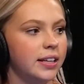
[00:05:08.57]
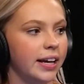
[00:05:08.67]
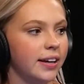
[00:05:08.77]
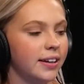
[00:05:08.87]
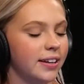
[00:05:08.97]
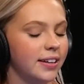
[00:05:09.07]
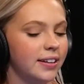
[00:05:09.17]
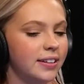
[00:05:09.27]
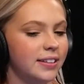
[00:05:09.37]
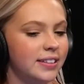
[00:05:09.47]
like,
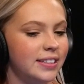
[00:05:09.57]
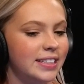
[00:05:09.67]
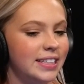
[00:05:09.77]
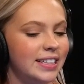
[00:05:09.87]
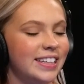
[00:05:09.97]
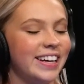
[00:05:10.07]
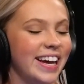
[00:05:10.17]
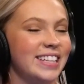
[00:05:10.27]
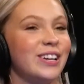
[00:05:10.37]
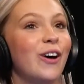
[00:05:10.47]

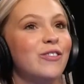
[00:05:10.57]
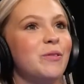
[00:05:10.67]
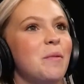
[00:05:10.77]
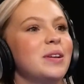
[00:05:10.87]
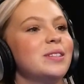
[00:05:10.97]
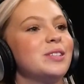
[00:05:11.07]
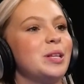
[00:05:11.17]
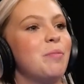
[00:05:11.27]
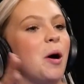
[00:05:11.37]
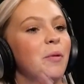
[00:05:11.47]
okay, it's overwhelming
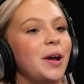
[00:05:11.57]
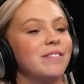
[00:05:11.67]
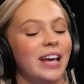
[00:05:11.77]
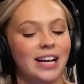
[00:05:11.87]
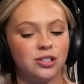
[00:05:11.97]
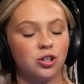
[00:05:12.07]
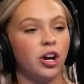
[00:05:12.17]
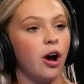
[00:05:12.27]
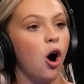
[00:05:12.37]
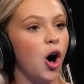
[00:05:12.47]
to the part where you have to answer,
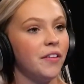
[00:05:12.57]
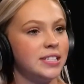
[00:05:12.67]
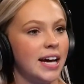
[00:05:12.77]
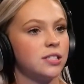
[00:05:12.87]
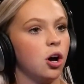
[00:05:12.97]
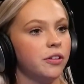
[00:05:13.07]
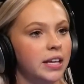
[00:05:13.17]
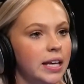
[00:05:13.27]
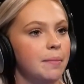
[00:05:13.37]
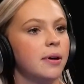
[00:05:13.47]
like, all the texts, all
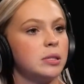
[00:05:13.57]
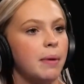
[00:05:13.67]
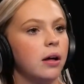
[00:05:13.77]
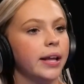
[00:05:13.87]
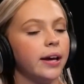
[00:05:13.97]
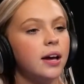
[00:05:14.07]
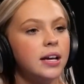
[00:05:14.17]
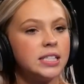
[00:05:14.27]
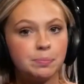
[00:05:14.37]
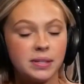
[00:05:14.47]
the emails about, like,
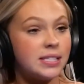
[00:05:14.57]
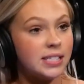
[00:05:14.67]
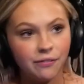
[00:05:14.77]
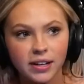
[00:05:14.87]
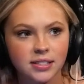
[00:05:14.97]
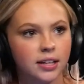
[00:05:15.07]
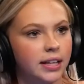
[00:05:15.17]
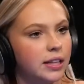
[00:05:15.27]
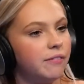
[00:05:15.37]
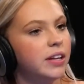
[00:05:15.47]
specifics on,
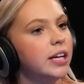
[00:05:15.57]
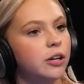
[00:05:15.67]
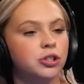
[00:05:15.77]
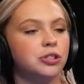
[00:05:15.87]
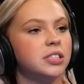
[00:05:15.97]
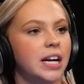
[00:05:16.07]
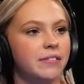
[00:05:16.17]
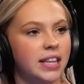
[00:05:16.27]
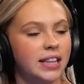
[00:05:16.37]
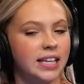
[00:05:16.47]
like, the video shoots and
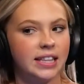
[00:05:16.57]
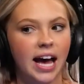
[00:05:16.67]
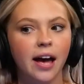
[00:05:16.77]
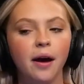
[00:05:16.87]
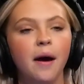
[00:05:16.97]
everything like that.